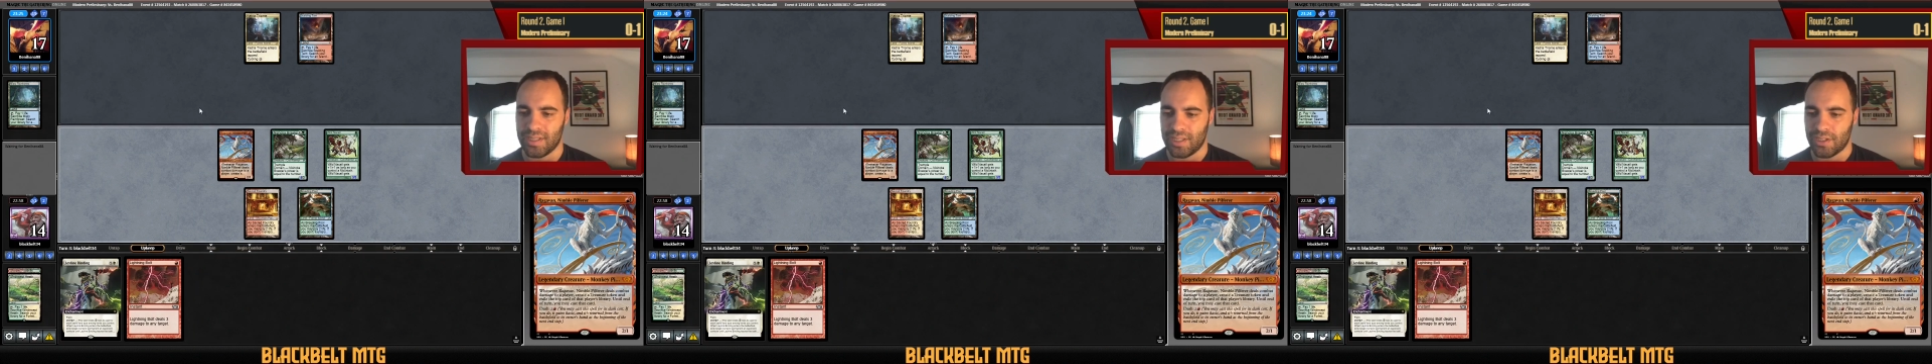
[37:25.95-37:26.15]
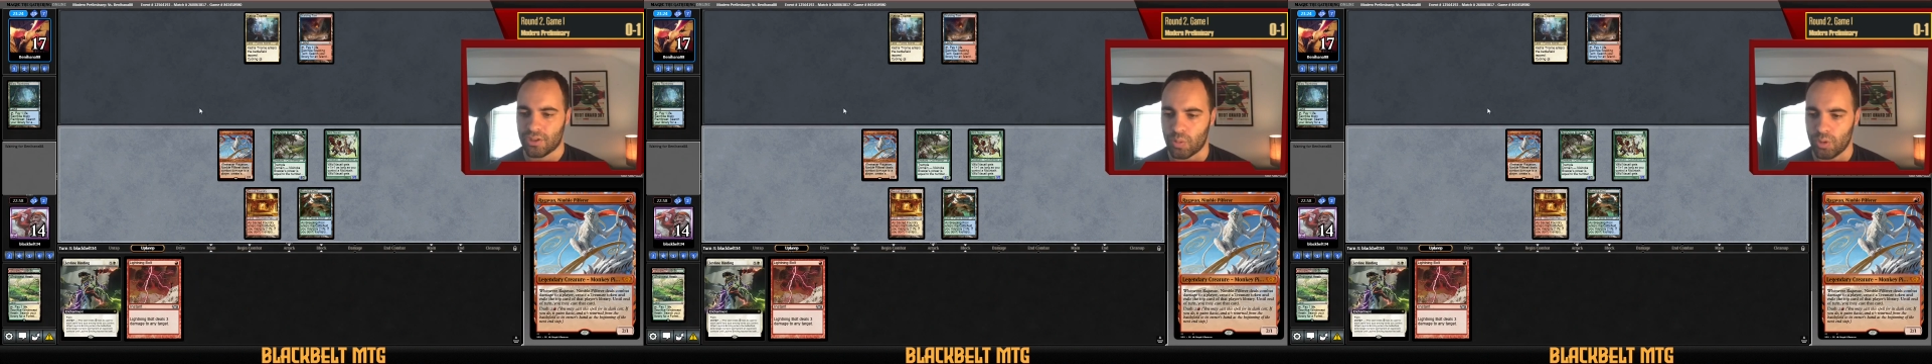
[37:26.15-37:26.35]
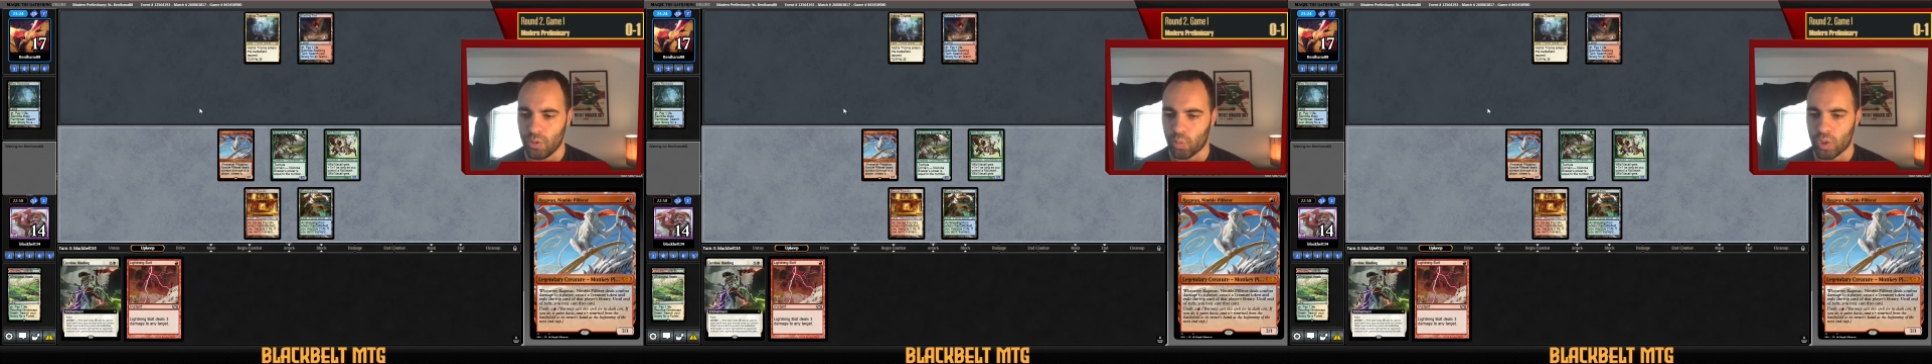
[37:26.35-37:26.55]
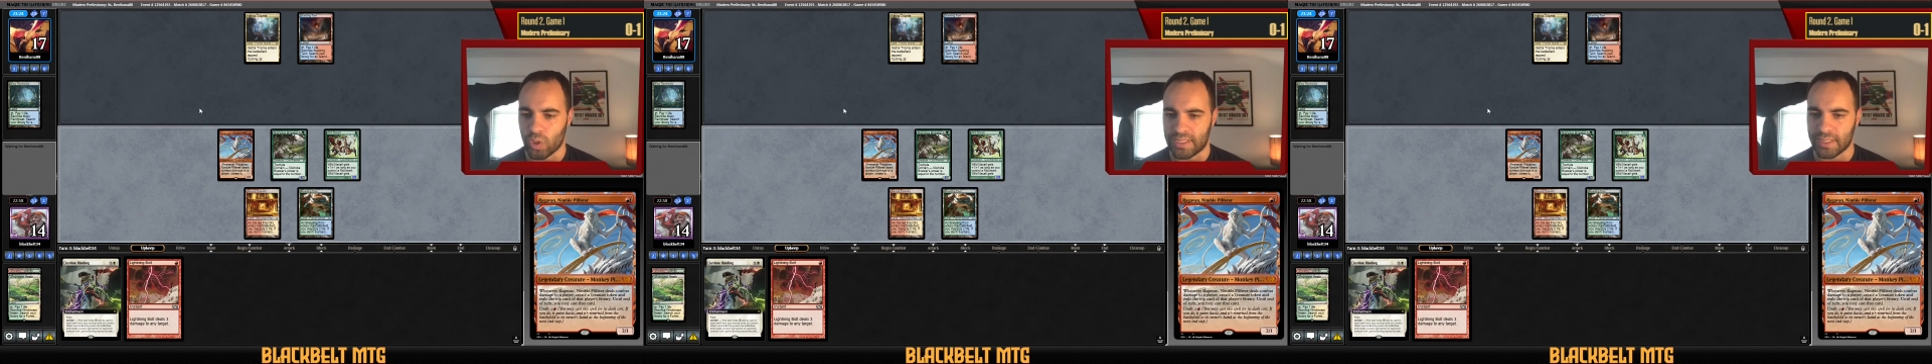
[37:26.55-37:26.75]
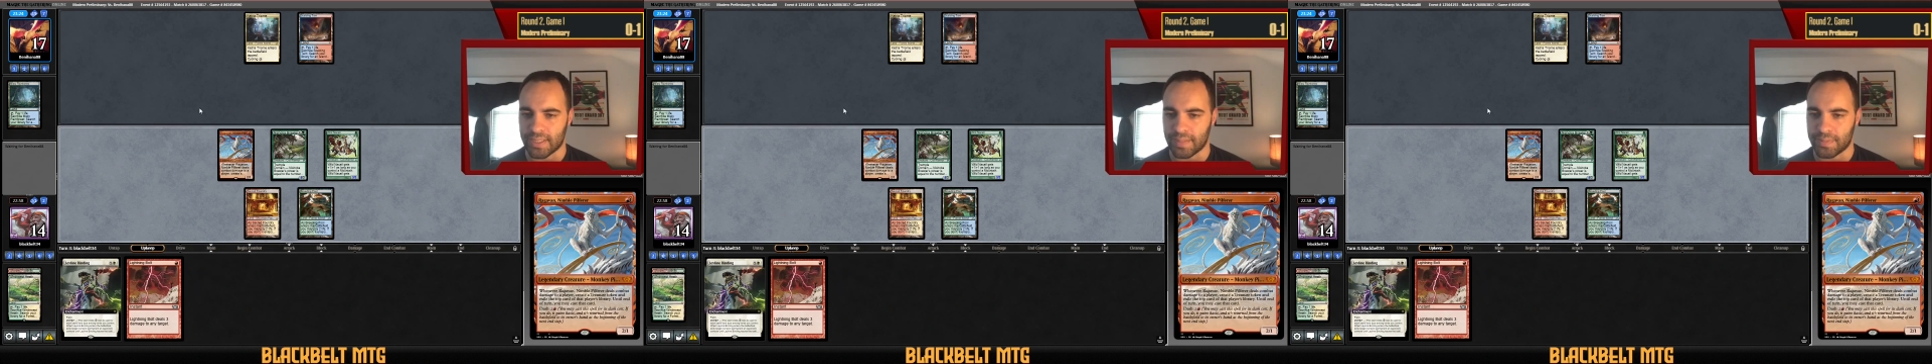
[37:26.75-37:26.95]
So I wonder what
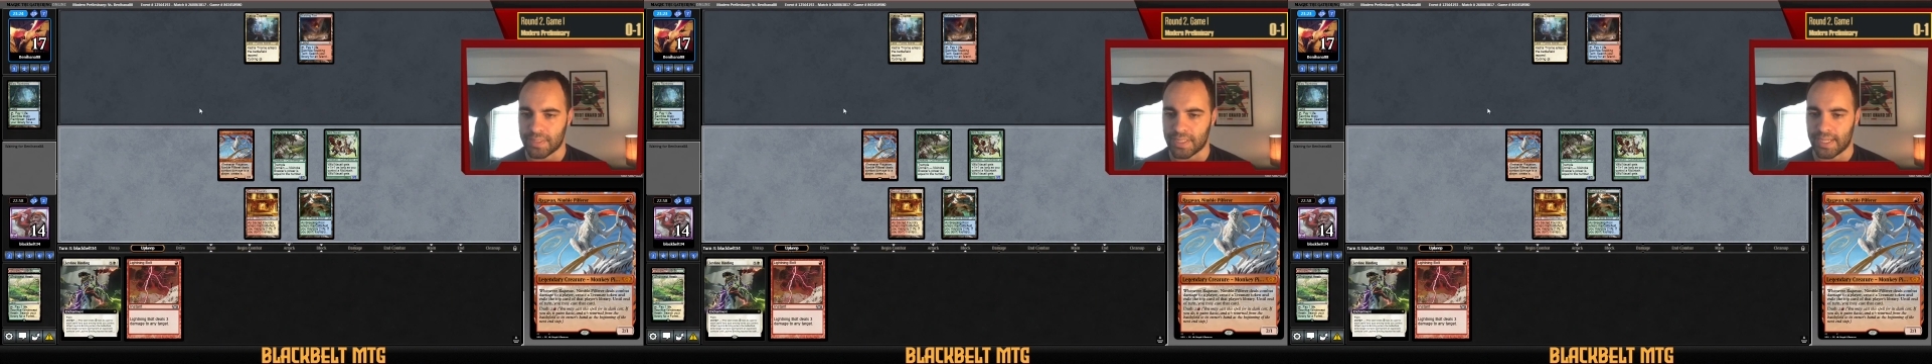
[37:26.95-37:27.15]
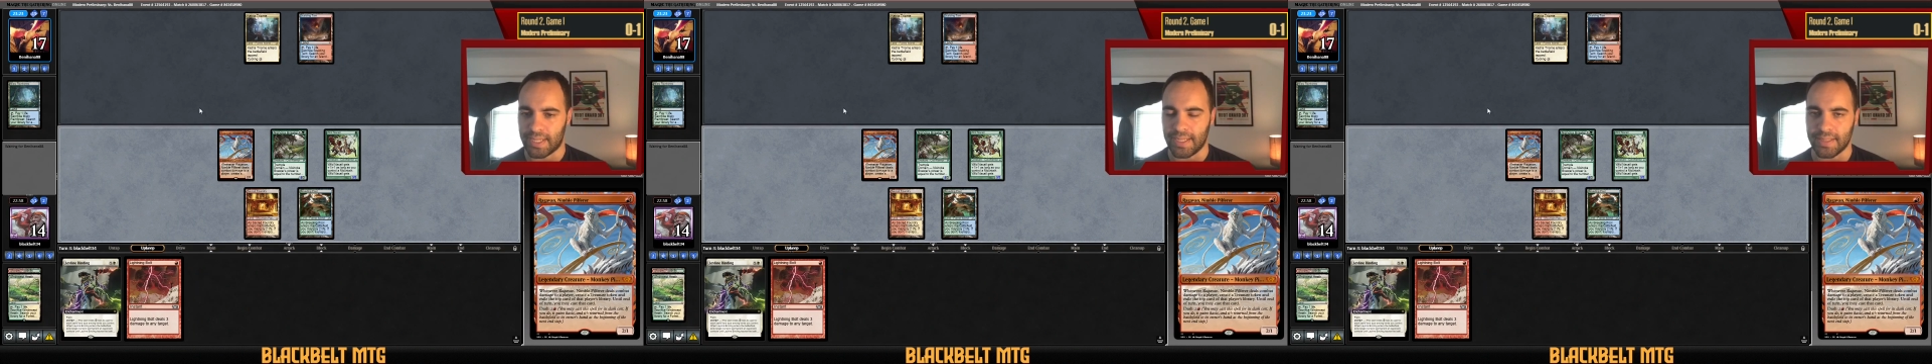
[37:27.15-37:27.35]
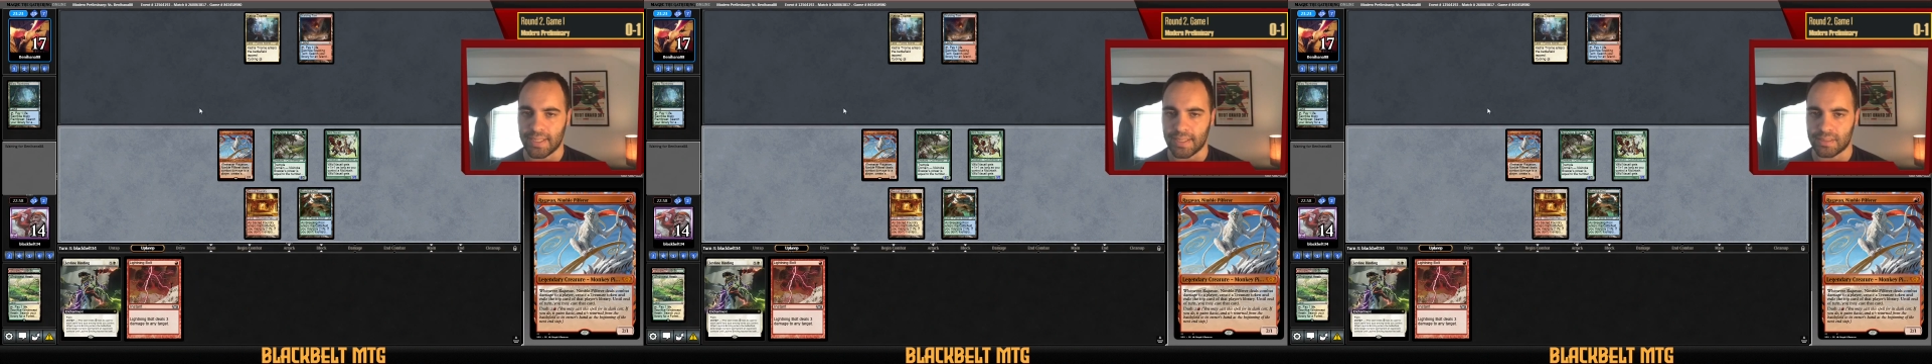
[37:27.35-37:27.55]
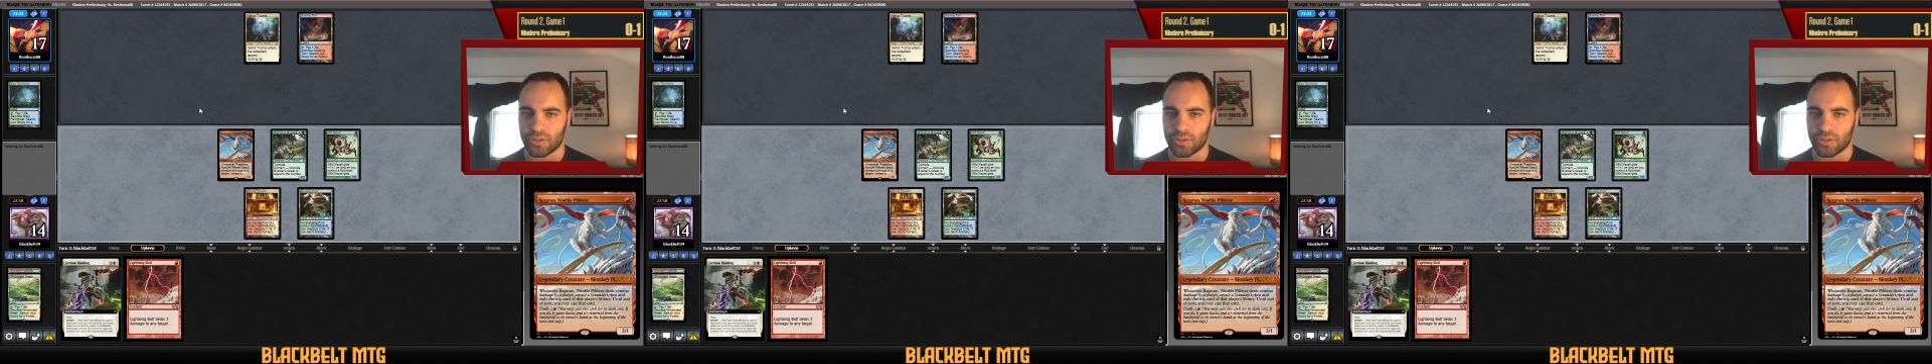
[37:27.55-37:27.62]
he kept in hand that's